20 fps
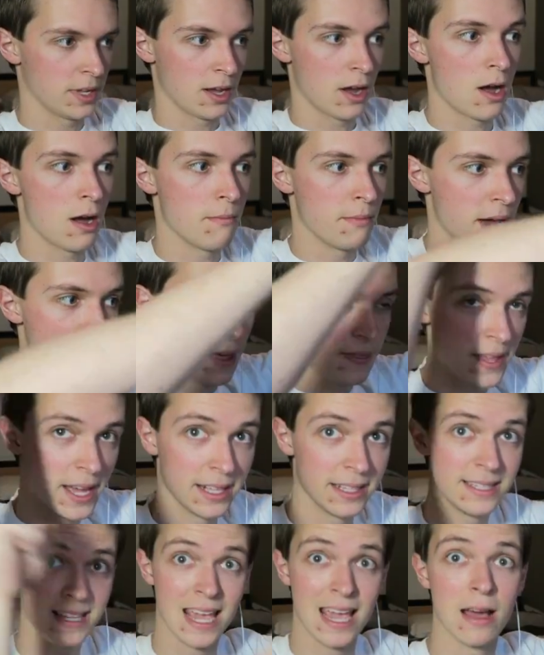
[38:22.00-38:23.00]
combat
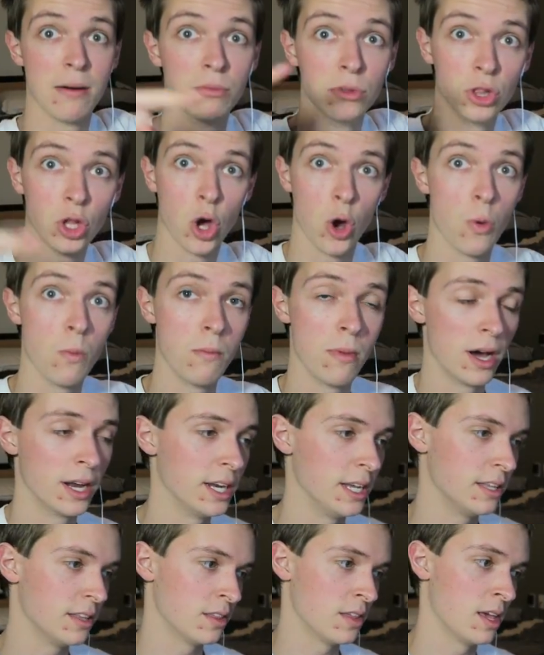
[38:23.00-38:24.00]
that damn low
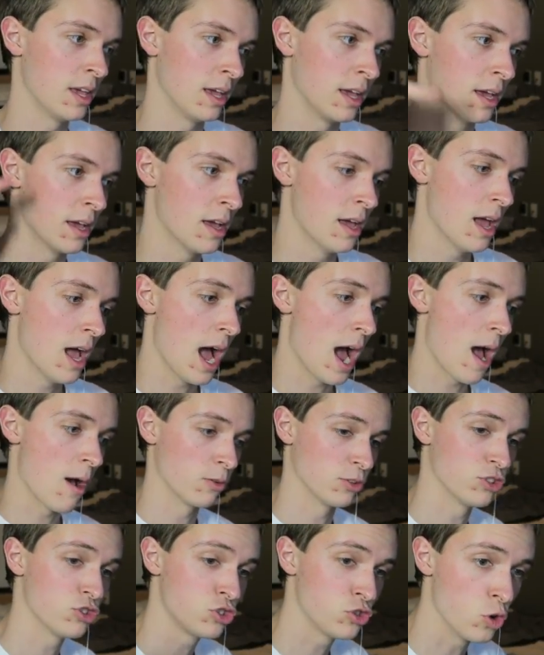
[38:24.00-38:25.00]
money thing. I
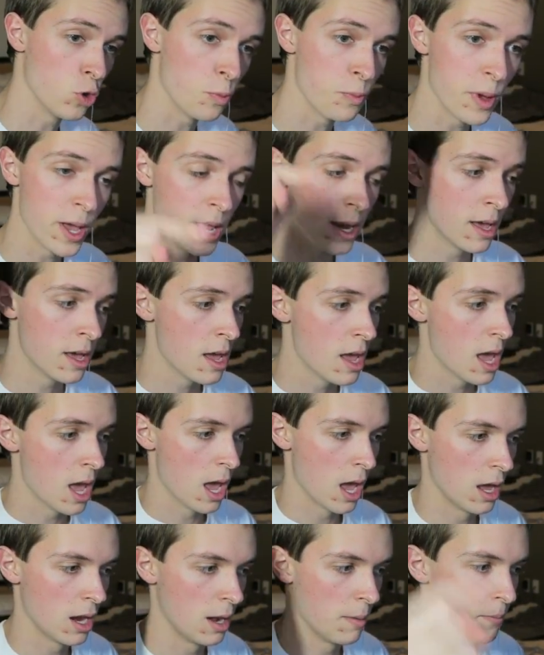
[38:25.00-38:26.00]
was stupid
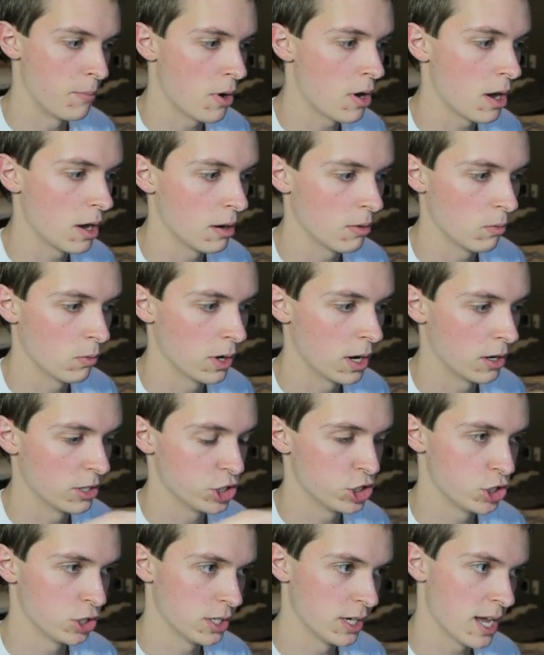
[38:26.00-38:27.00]
and I bought when I
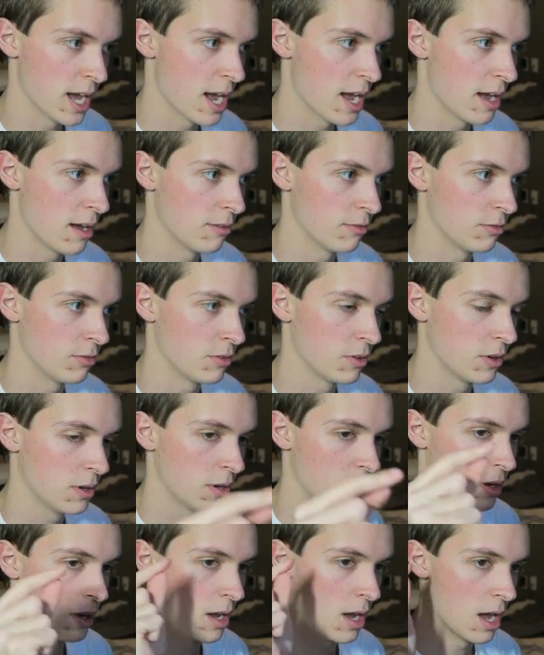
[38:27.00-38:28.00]
shouldn't have.
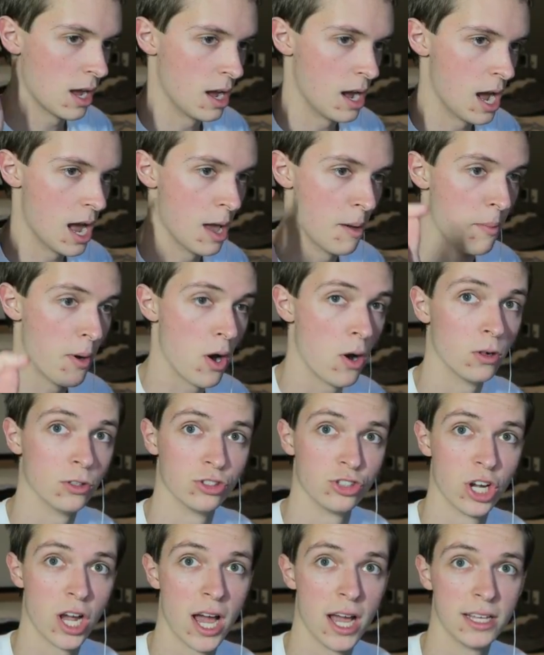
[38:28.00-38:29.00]
I
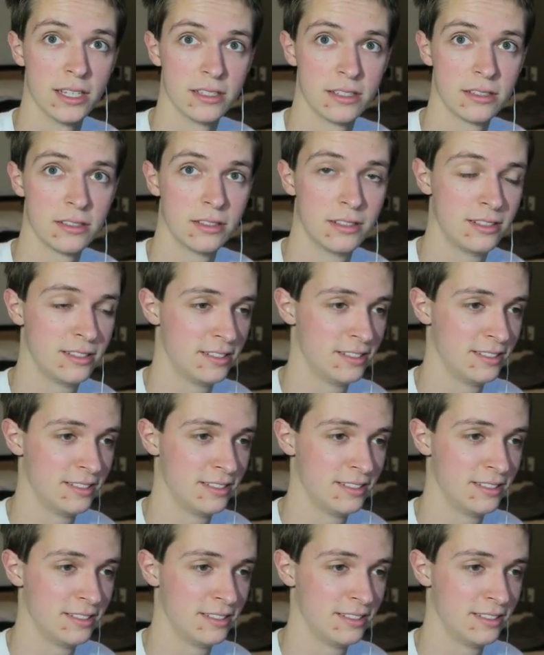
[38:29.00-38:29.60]
apologize.